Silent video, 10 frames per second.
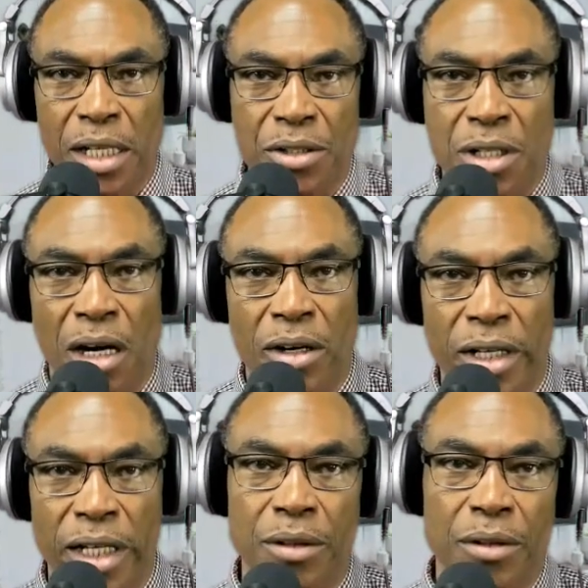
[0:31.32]
get
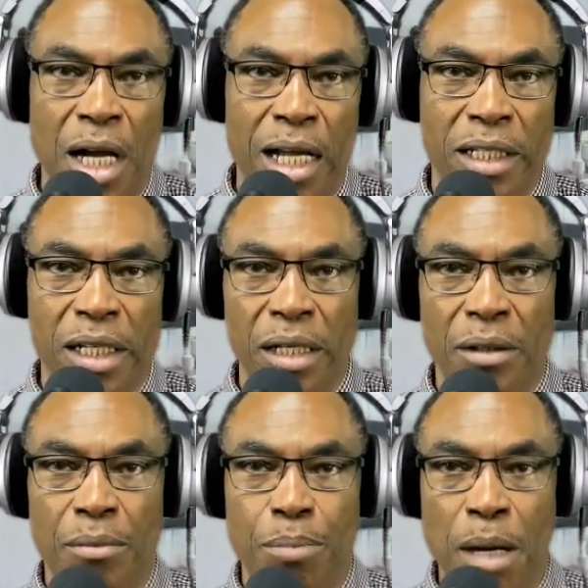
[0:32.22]
started. I think
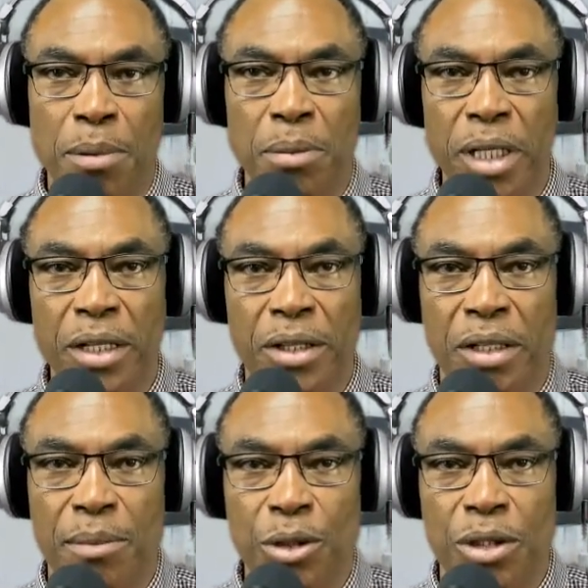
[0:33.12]
probably
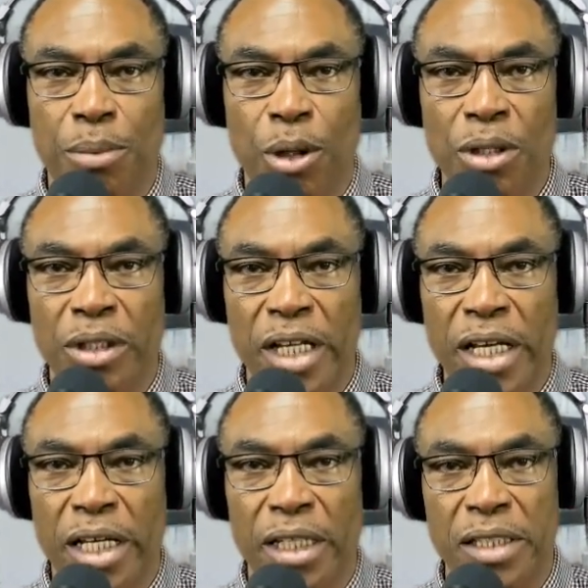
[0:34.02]
the most important
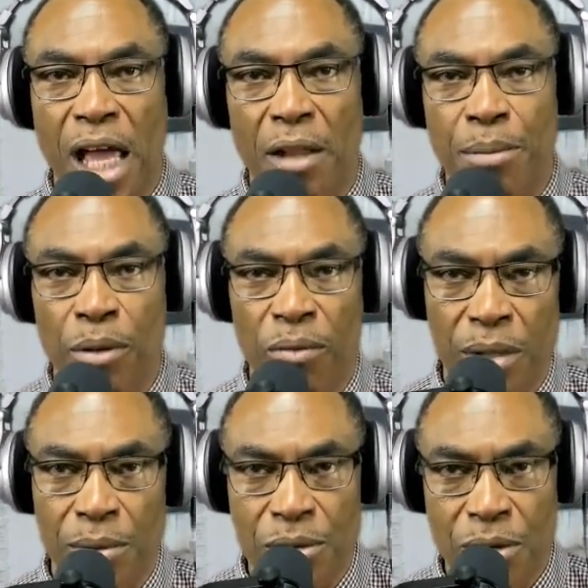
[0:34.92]
thing is how the
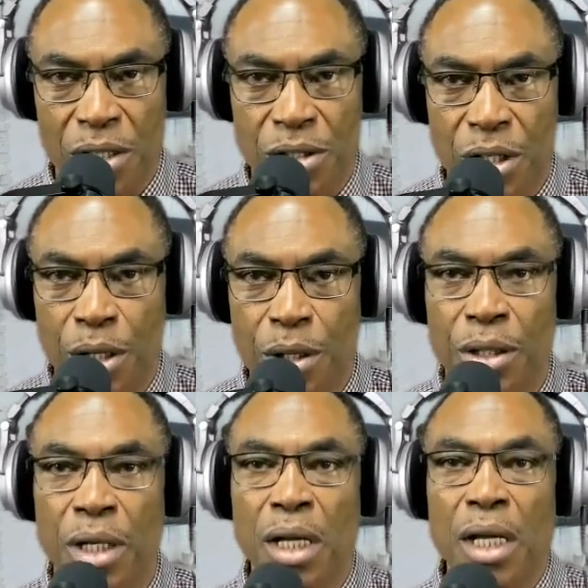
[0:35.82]
program is structured
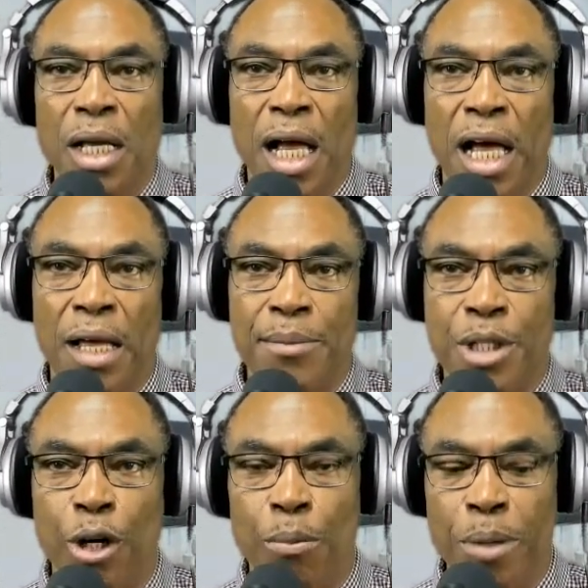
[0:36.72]
um,
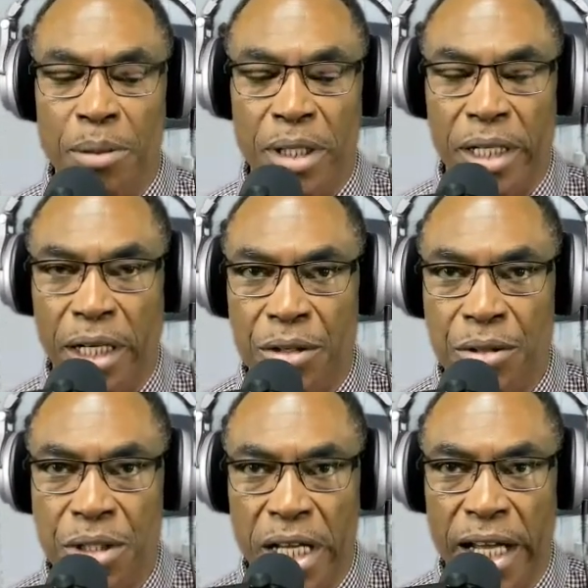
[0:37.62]
so people can
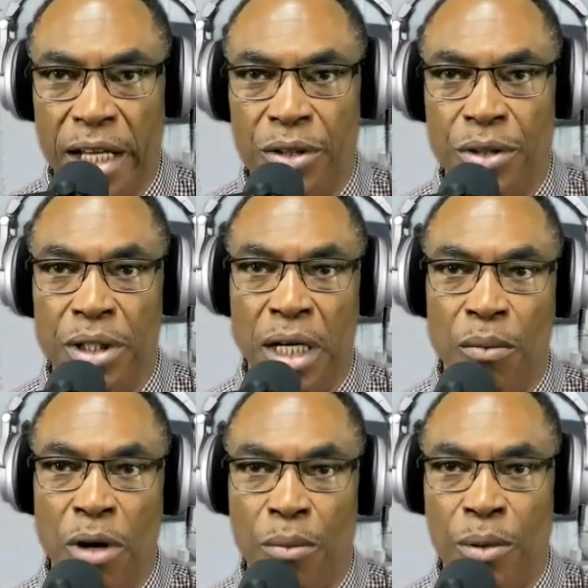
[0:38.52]
understand uh,
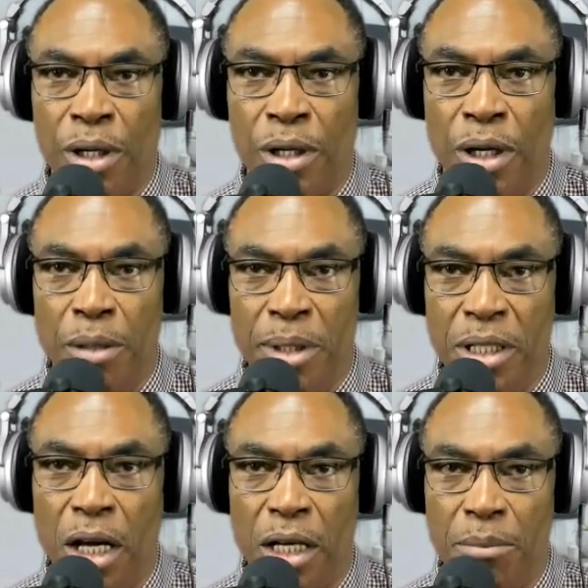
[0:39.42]
what we're going to be
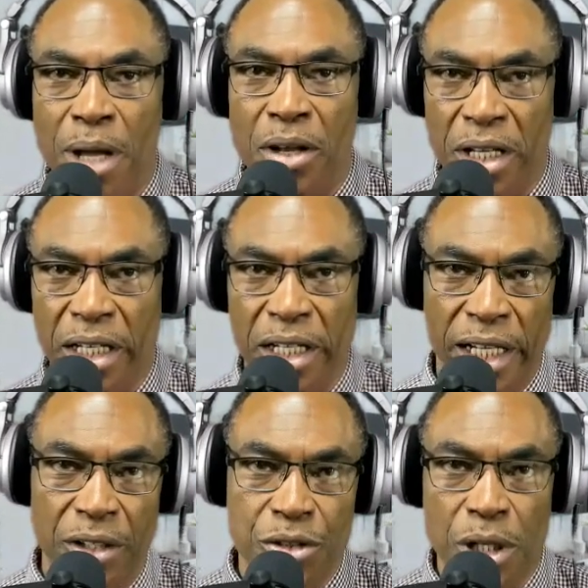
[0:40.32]
talking about in the
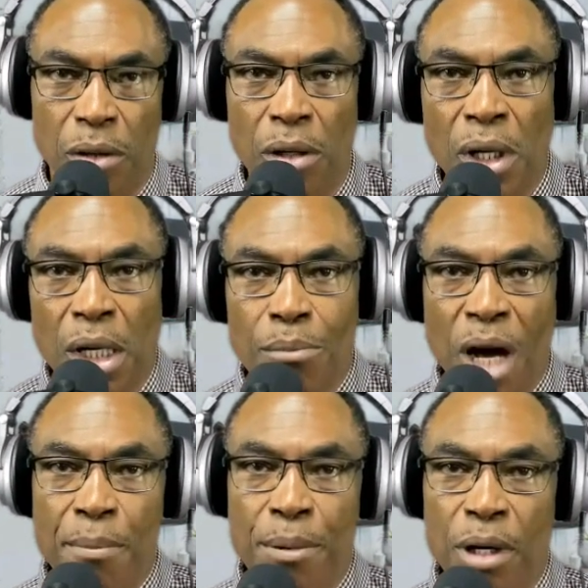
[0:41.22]
end. So,
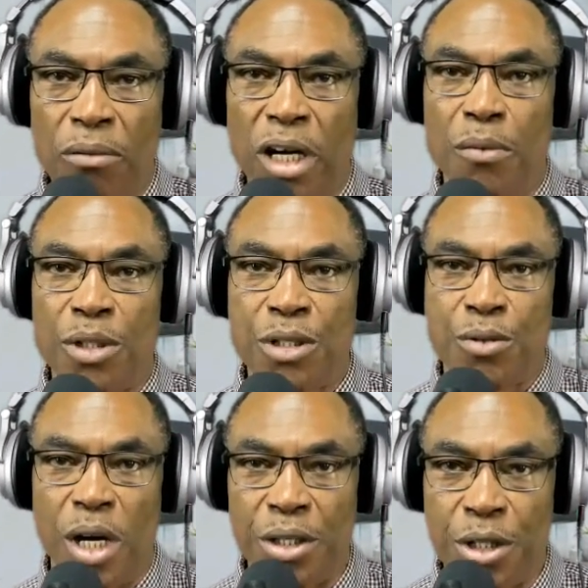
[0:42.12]
my program was
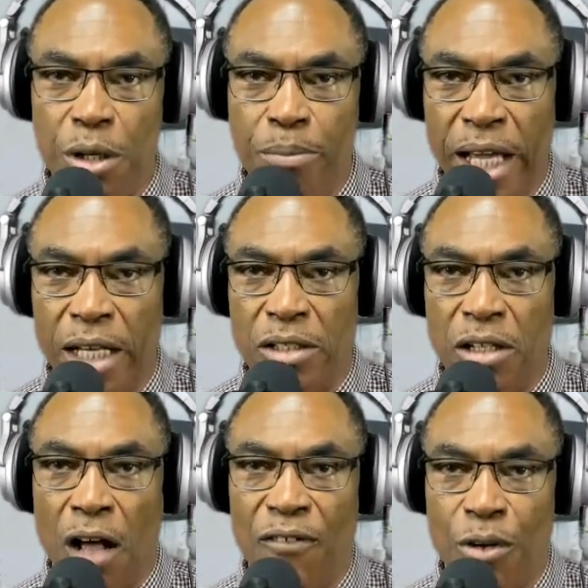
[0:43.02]
structured based
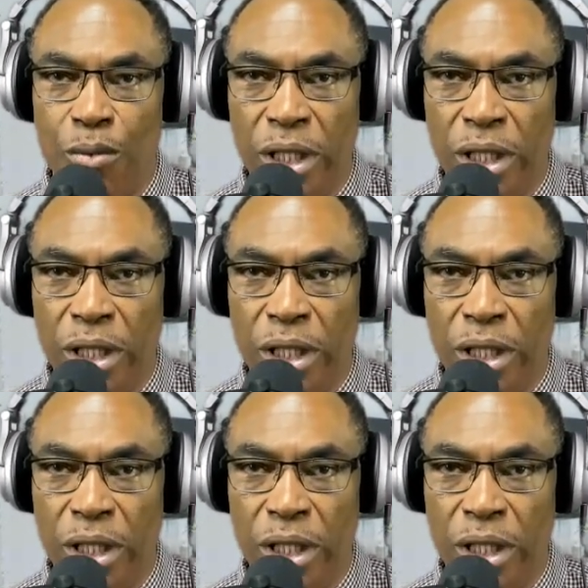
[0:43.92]
off of